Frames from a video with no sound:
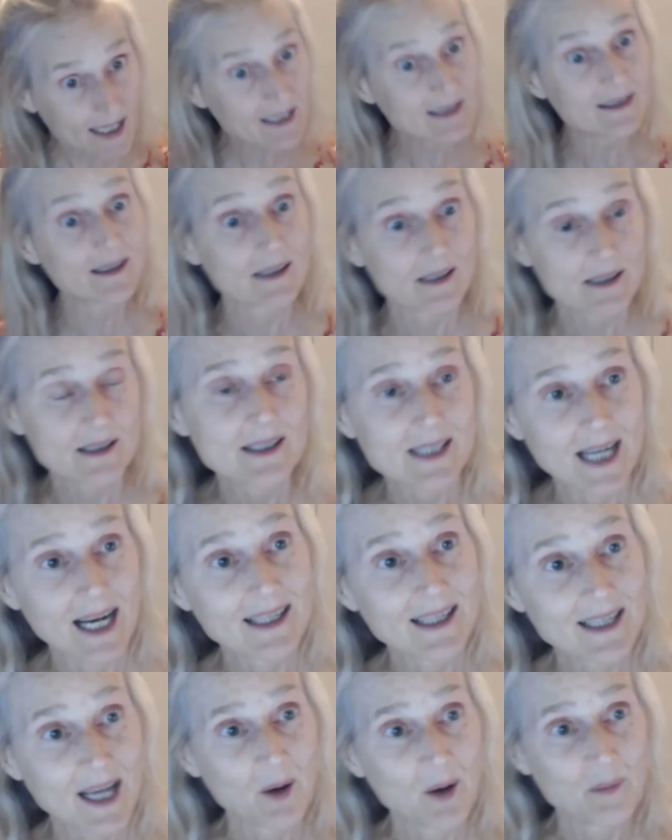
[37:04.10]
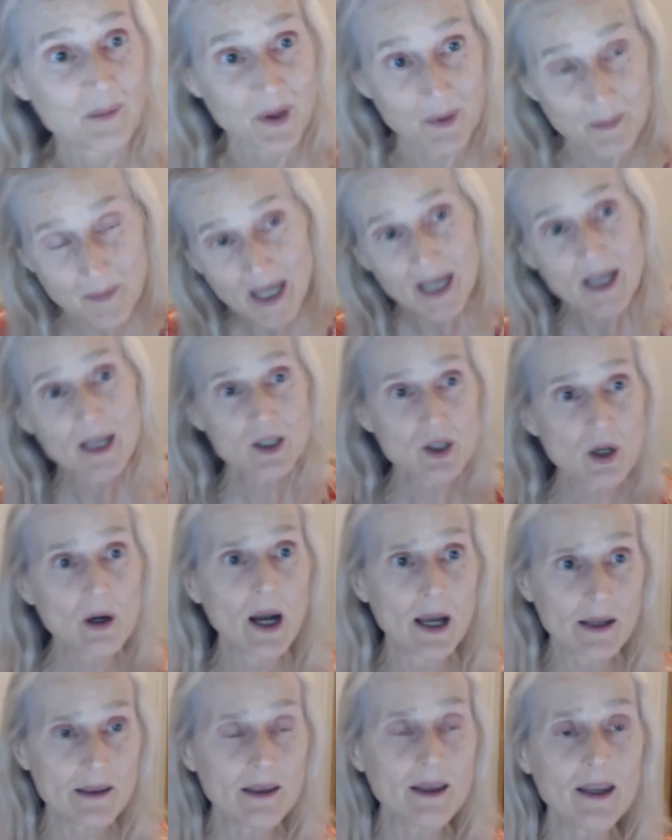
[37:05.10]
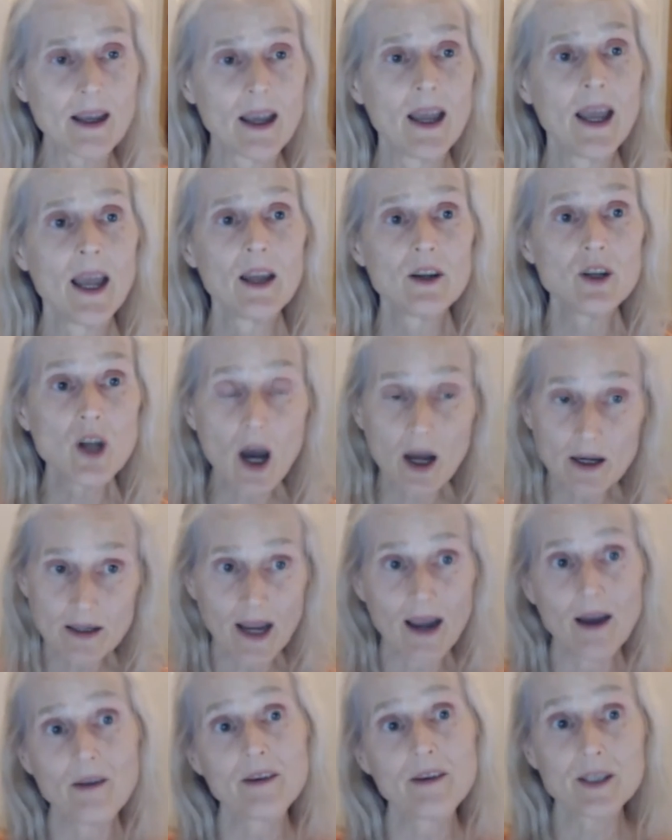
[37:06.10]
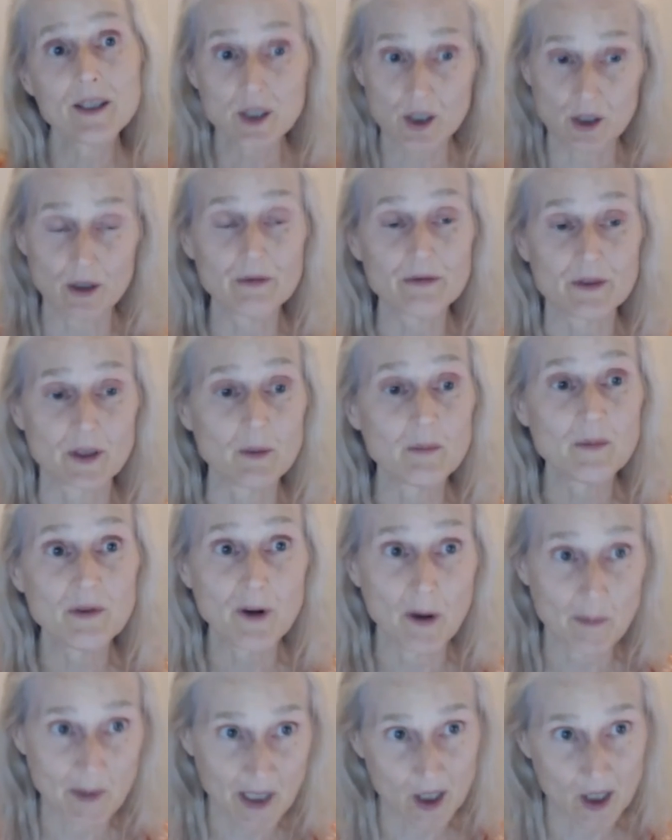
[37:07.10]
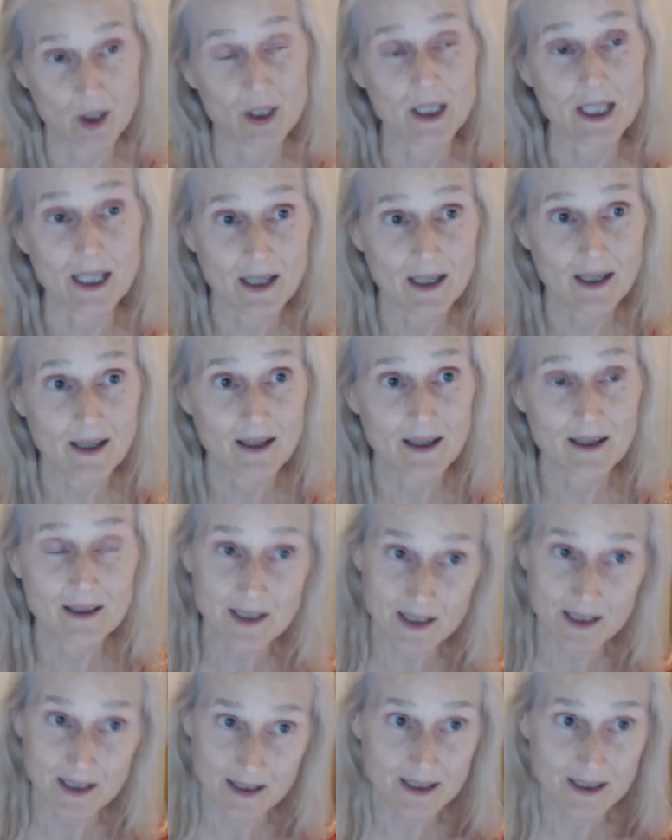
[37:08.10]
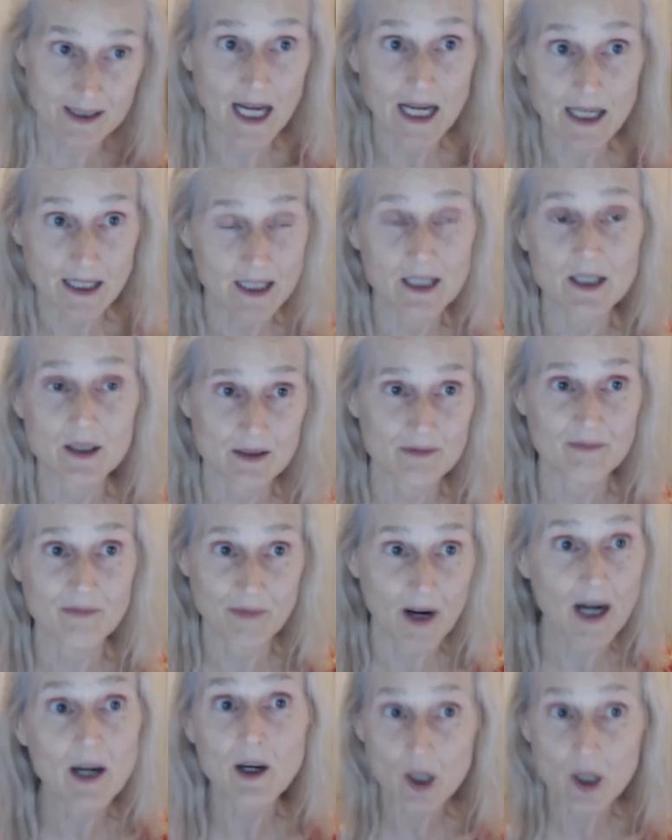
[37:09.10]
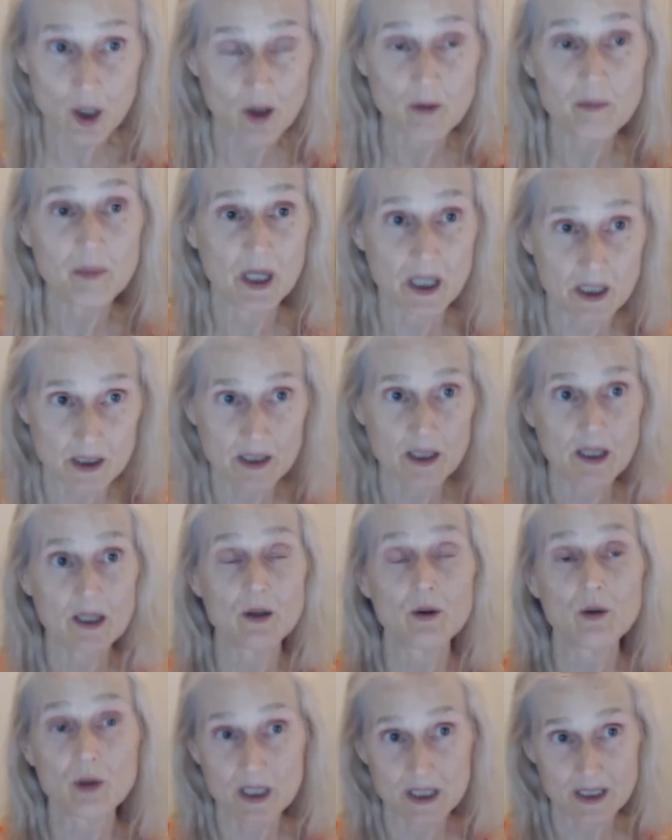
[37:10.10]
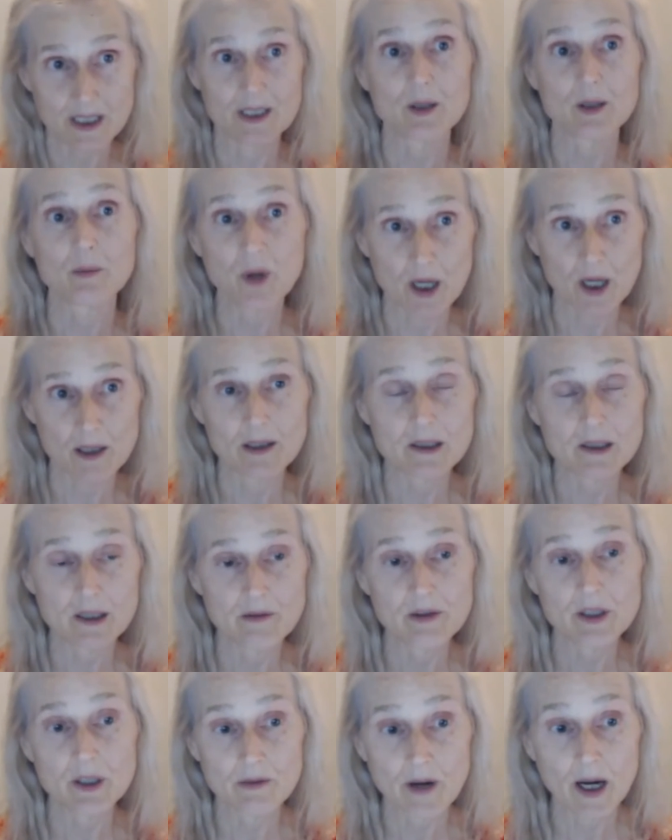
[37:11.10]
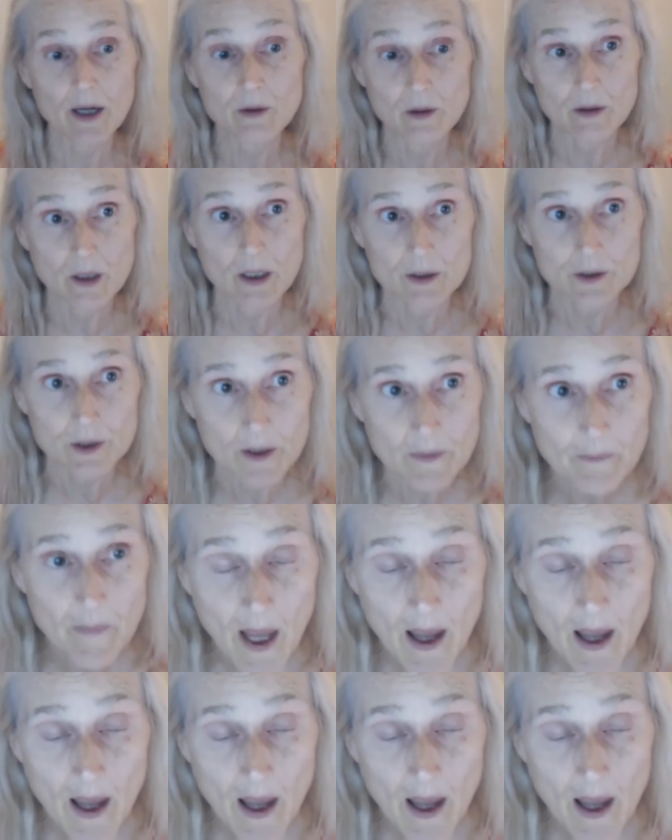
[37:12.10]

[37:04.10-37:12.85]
didn't the state help them? So I think not having serfdom from an early date is very good because it increases the productivity of agriculture.